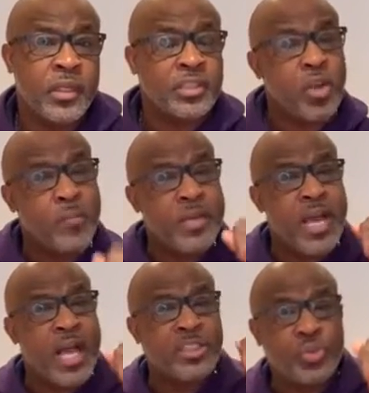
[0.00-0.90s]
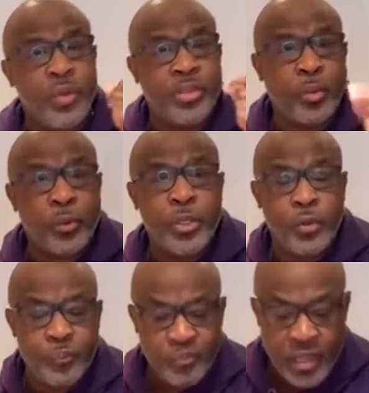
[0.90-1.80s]
It's gonna be God's strength through
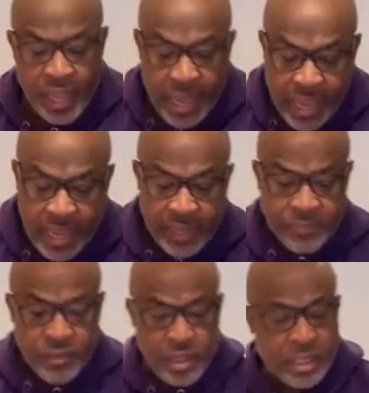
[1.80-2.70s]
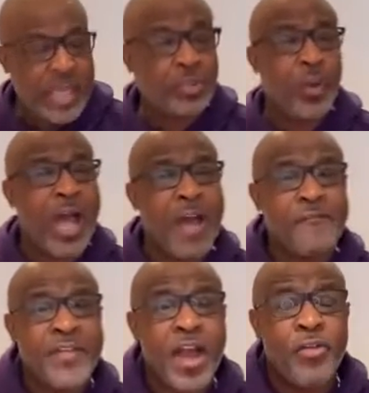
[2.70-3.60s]
you. And guess what? I
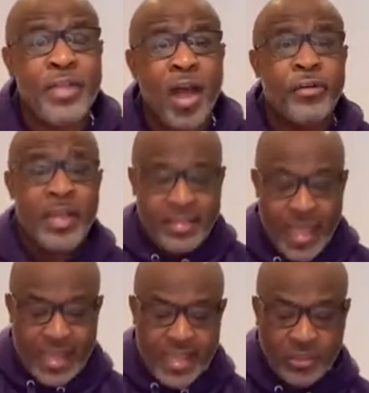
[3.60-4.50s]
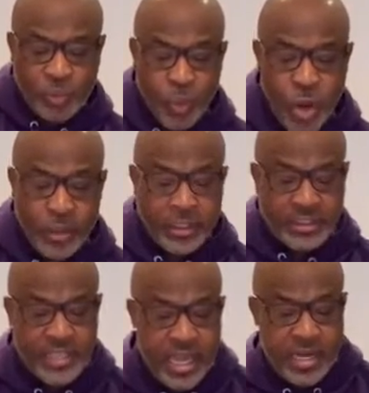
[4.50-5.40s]
found out that his work is
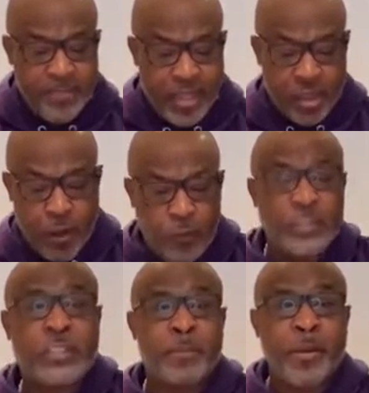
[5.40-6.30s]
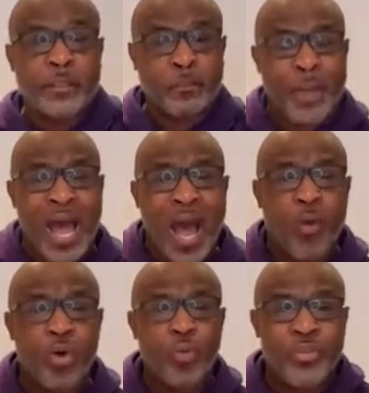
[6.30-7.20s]
done by the Holy Spirit's
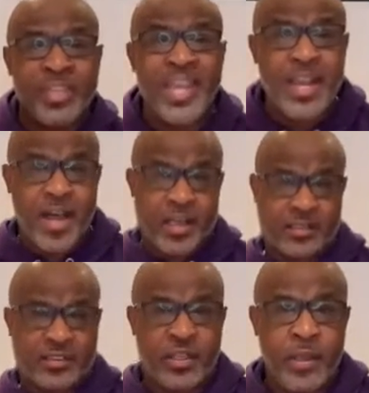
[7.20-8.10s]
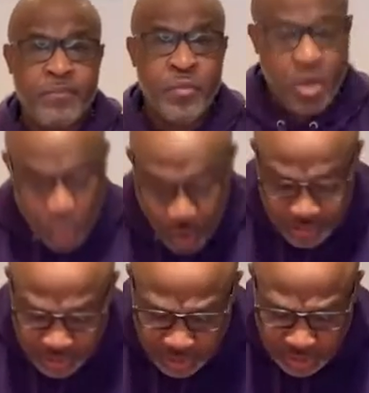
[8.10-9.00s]
power within us,
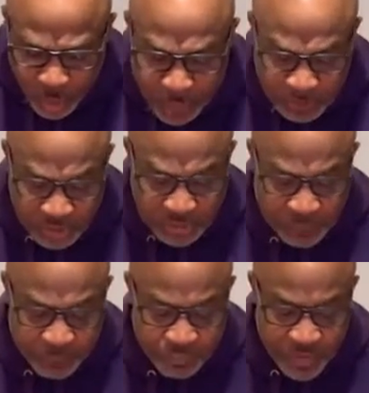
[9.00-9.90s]
according to the scriptures,